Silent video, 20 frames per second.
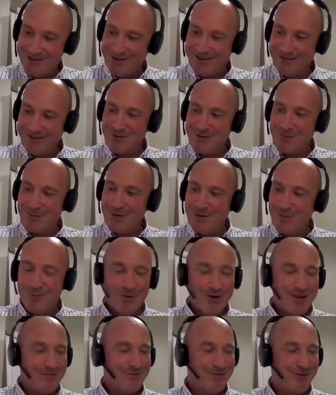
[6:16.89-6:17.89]
Has somebody
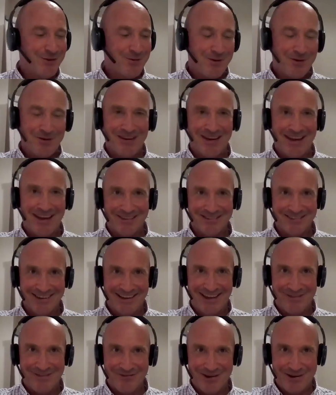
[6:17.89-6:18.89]
briefed you on how to
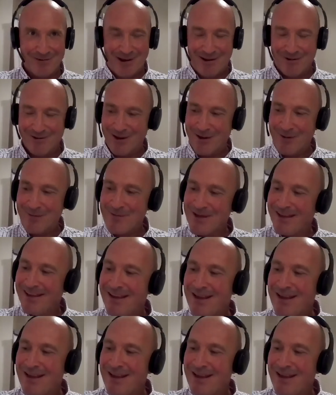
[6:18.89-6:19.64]
get Fred wound up?